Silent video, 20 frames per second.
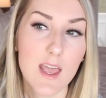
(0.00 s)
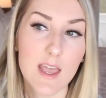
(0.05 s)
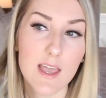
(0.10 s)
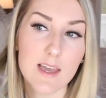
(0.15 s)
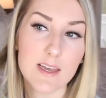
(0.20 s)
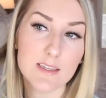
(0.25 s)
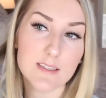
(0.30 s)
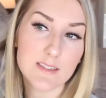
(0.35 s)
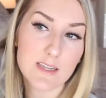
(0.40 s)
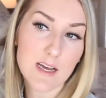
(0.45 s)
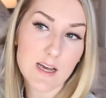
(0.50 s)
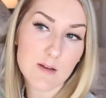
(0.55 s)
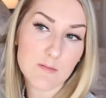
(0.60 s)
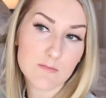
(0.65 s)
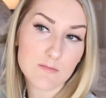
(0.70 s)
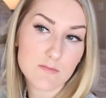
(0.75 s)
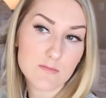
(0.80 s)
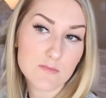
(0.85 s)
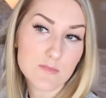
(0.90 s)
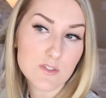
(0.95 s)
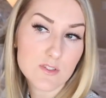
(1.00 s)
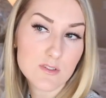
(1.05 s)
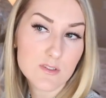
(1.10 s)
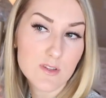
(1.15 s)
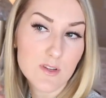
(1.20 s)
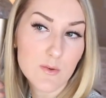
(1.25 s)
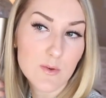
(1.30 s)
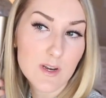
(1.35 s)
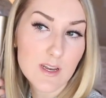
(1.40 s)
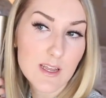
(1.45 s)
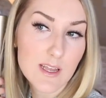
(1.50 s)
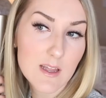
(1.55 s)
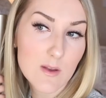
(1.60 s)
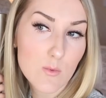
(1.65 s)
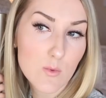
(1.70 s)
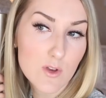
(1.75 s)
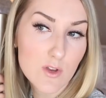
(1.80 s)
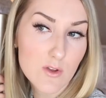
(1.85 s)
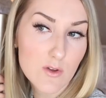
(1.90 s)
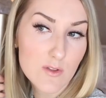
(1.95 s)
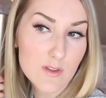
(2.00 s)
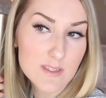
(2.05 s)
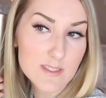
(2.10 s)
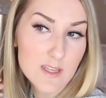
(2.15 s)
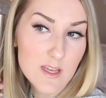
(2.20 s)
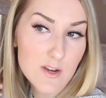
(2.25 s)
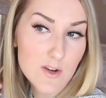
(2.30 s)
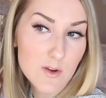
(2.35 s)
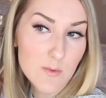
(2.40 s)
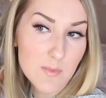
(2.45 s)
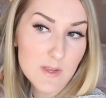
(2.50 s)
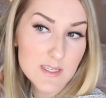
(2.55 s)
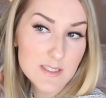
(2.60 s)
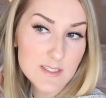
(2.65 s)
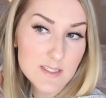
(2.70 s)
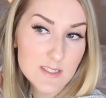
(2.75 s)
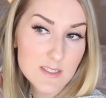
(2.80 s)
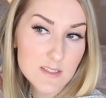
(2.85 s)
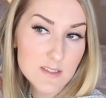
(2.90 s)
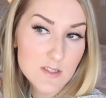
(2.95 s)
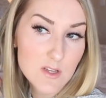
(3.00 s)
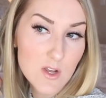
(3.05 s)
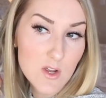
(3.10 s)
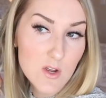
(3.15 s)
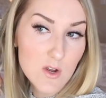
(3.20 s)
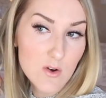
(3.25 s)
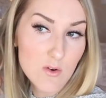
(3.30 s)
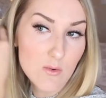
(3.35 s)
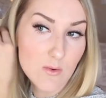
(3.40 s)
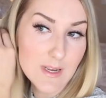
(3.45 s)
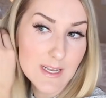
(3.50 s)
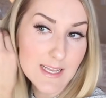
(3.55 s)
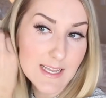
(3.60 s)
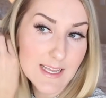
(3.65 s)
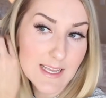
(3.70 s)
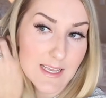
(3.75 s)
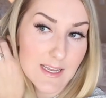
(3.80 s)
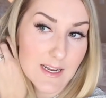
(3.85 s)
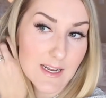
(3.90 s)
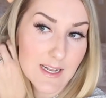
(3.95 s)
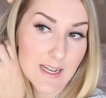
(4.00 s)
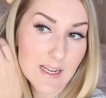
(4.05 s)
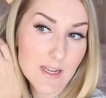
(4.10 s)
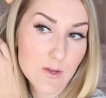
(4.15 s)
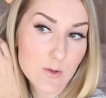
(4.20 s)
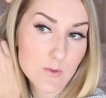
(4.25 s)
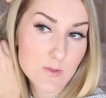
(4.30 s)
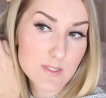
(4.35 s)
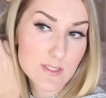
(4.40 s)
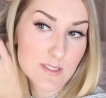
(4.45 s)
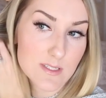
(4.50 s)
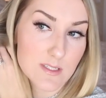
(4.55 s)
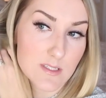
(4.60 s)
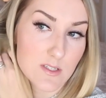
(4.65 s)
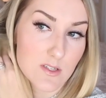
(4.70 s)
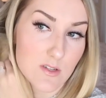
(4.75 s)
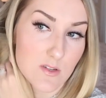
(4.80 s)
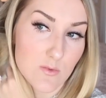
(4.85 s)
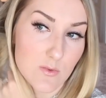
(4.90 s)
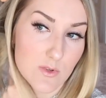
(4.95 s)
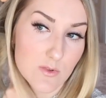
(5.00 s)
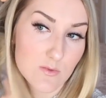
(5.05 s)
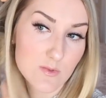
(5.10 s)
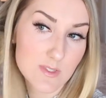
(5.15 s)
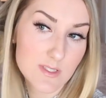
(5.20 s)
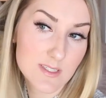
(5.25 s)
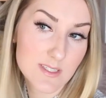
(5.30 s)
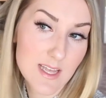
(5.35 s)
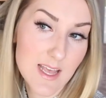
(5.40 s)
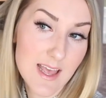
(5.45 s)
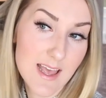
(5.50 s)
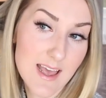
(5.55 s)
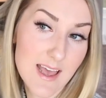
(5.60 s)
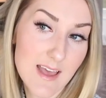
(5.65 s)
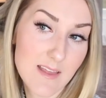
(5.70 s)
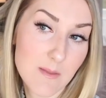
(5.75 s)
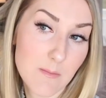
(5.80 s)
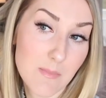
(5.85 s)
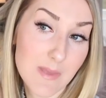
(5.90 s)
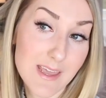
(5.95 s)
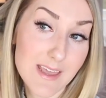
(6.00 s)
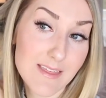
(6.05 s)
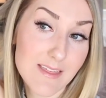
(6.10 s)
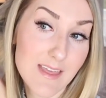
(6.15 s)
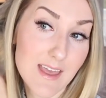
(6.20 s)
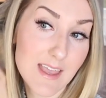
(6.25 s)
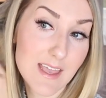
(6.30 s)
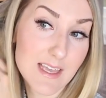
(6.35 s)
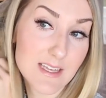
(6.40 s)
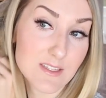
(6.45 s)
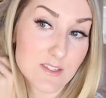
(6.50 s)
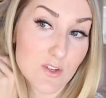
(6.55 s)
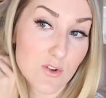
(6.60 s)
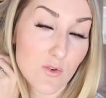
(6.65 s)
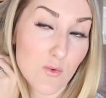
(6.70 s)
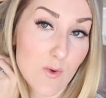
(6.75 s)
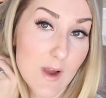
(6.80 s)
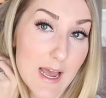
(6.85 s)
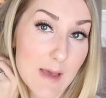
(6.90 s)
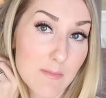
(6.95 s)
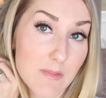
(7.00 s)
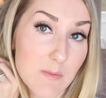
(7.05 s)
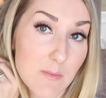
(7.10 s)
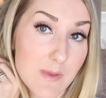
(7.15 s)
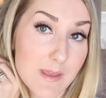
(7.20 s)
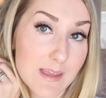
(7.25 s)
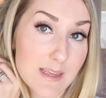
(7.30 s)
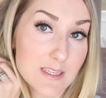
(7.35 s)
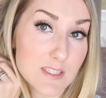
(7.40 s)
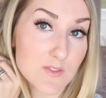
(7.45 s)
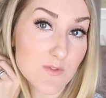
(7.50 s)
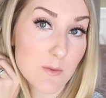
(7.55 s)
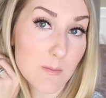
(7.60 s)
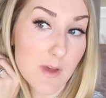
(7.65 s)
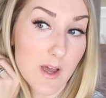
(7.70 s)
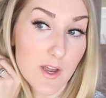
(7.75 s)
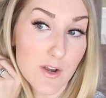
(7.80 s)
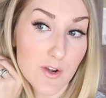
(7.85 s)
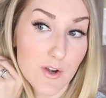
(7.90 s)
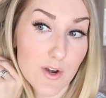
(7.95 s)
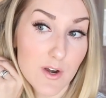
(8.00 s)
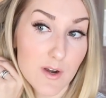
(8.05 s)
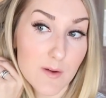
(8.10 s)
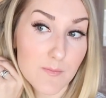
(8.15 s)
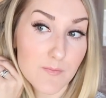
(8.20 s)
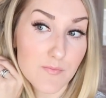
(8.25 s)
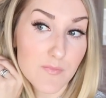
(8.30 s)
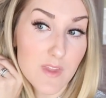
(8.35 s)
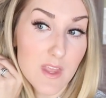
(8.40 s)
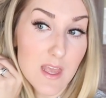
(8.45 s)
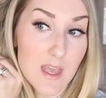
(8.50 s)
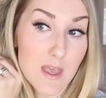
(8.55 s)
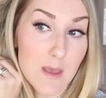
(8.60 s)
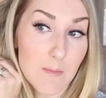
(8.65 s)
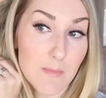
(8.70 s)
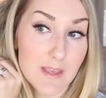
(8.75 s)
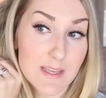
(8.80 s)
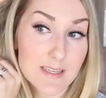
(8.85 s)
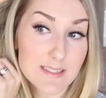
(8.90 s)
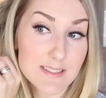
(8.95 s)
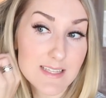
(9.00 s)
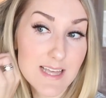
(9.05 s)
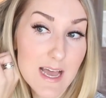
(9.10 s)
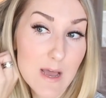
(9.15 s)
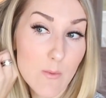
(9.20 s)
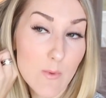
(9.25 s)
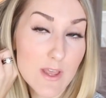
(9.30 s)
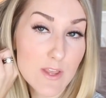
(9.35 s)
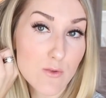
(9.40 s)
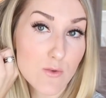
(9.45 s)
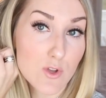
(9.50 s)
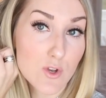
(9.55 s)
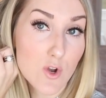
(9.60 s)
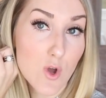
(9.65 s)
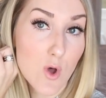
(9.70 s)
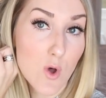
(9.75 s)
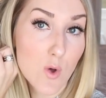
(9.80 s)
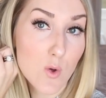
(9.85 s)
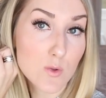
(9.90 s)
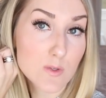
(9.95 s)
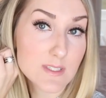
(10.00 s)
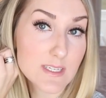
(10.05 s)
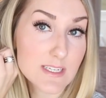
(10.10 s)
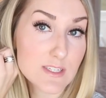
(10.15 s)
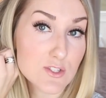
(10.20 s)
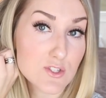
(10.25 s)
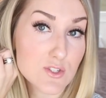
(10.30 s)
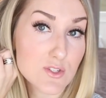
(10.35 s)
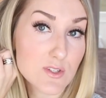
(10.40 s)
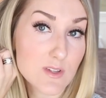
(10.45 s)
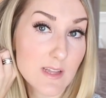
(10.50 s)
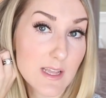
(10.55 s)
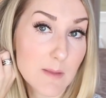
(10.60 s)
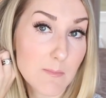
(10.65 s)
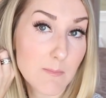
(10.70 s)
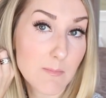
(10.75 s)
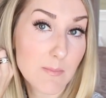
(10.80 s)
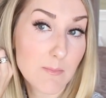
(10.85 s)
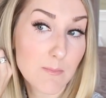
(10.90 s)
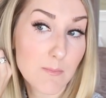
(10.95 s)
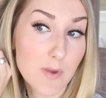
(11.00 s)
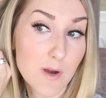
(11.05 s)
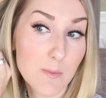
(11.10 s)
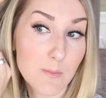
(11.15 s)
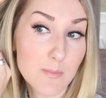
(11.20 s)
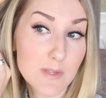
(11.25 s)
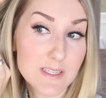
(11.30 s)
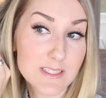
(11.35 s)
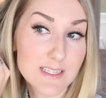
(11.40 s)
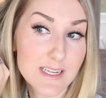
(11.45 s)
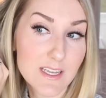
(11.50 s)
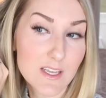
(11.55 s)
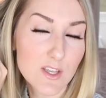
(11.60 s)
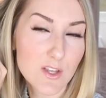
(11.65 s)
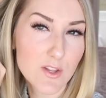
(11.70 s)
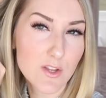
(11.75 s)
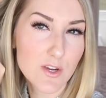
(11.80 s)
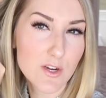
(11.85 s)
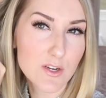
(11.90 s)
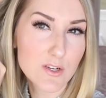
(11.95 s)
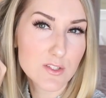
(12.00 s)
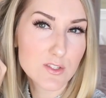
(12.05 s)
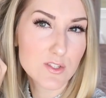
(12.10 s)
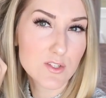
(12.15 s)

and just do it again. When you go to these under pieces, really get close to the roots. And the big thing is grab the piece from under, because that way you can hold it like perpendicular